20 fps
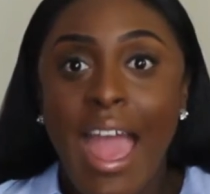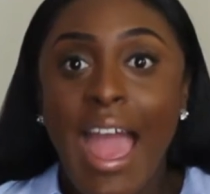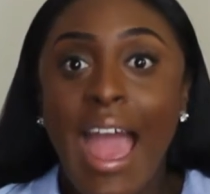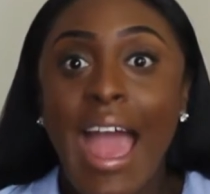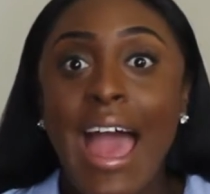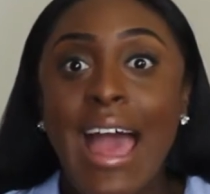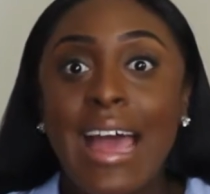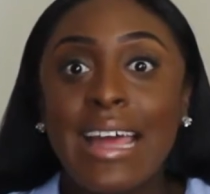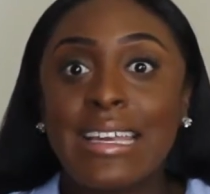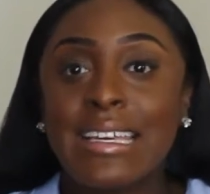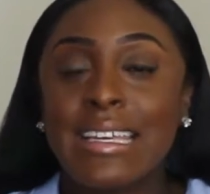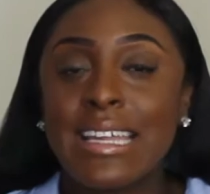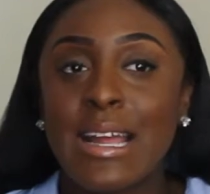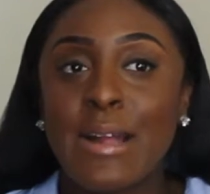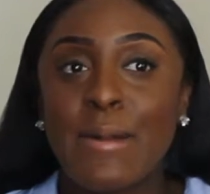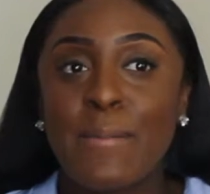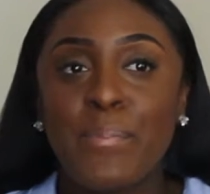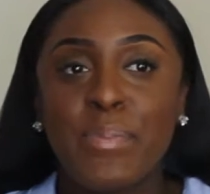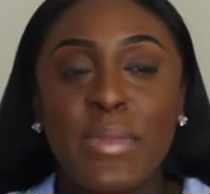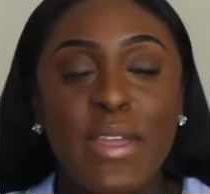And
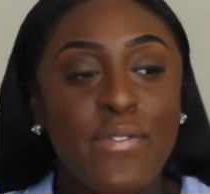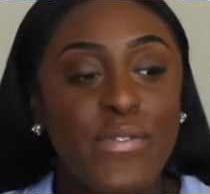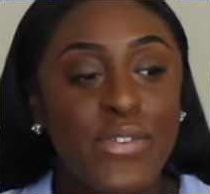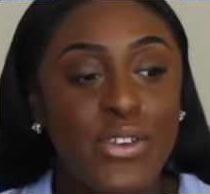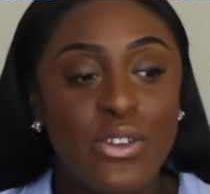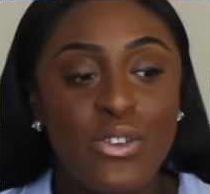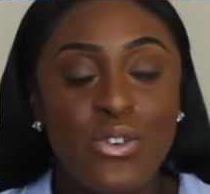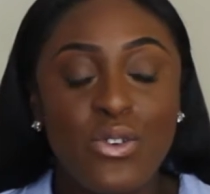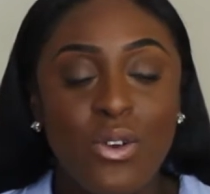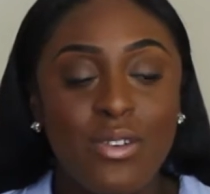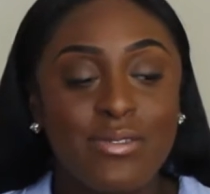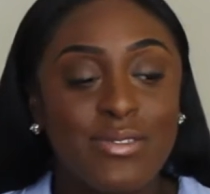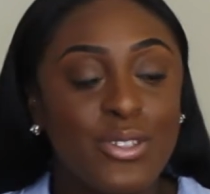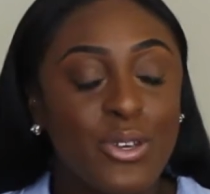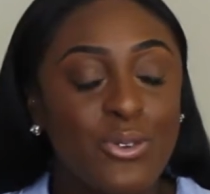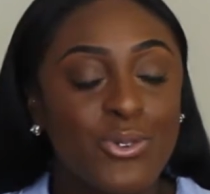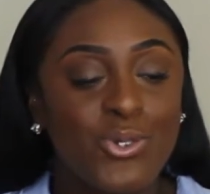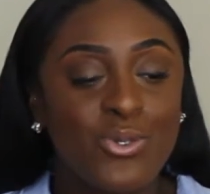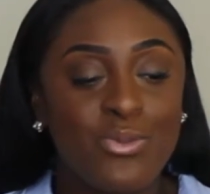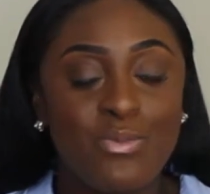if you look on
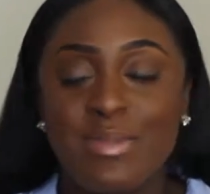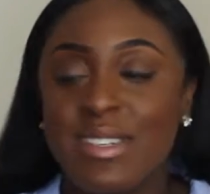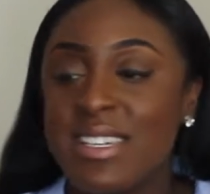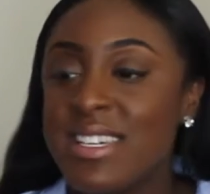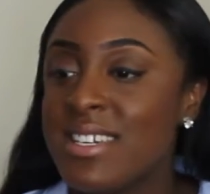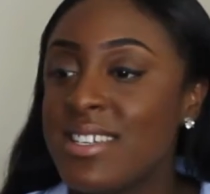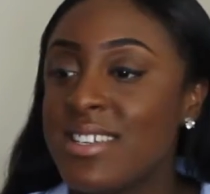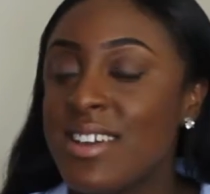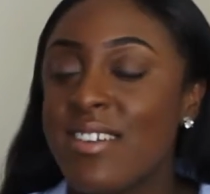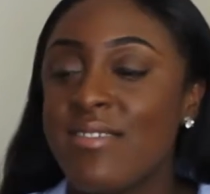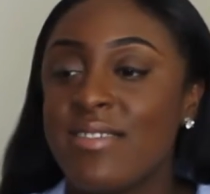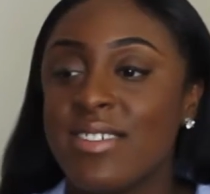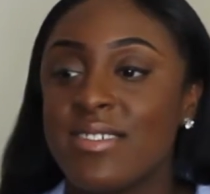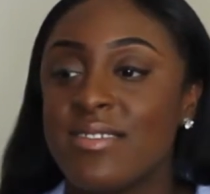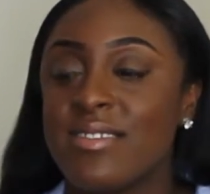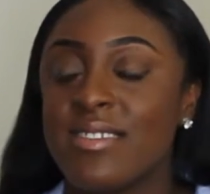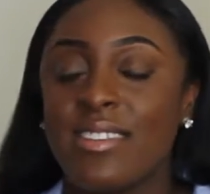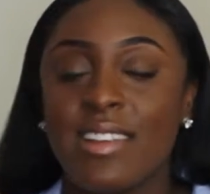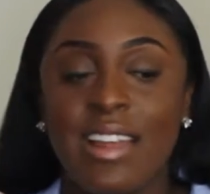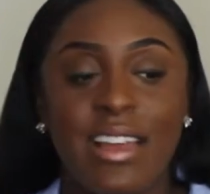social media
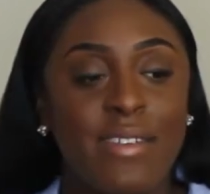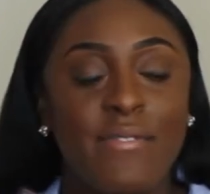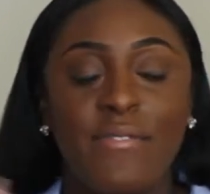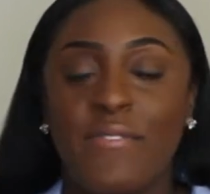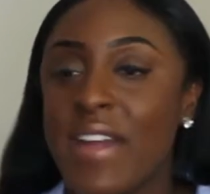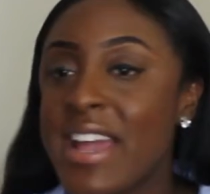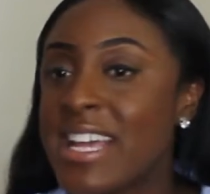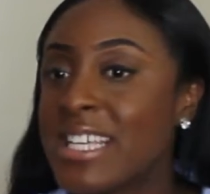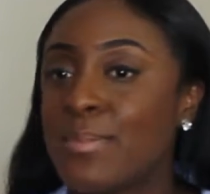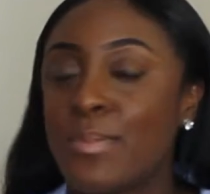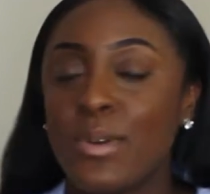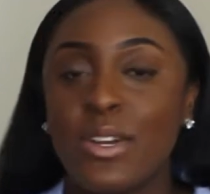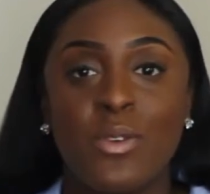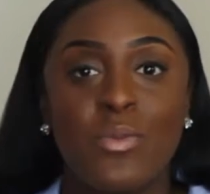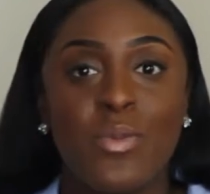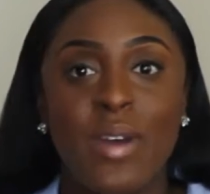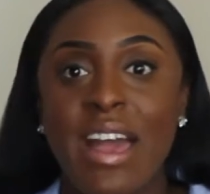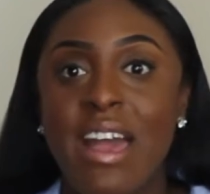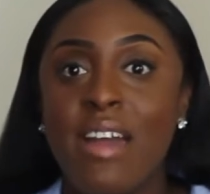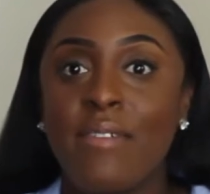and like Facebook and
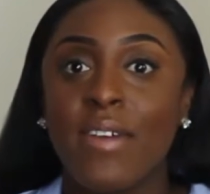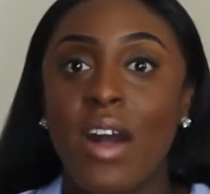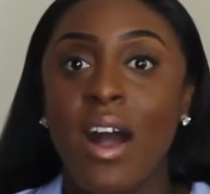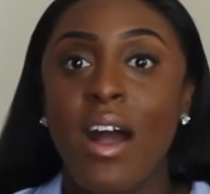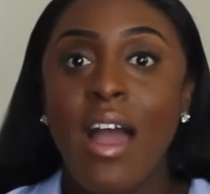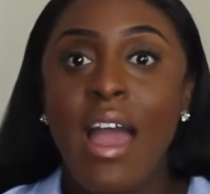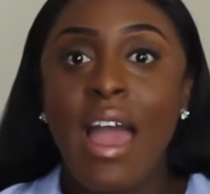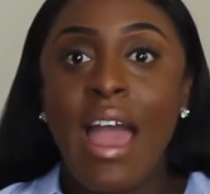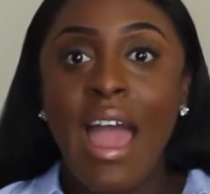whatever,